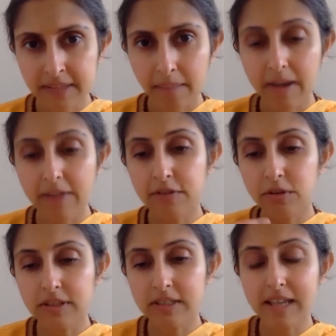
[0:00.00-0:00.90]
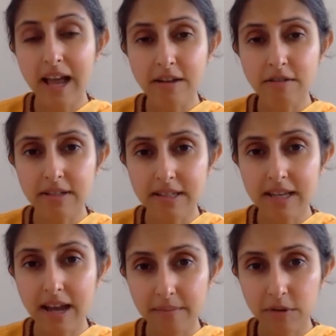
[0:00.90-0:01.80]
But if your desire is that
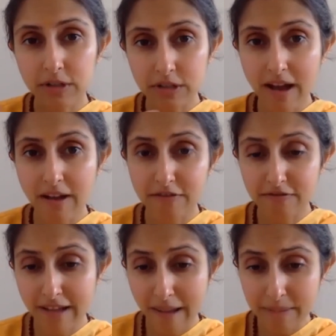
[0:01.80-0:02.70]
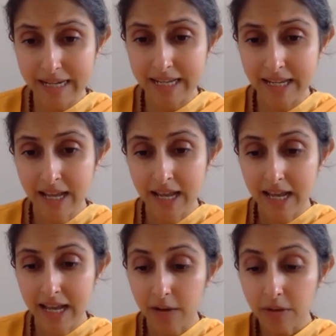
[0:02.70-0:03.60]
I'm going to have a family
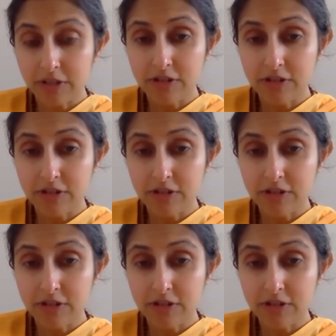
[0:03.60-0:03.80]
and I want to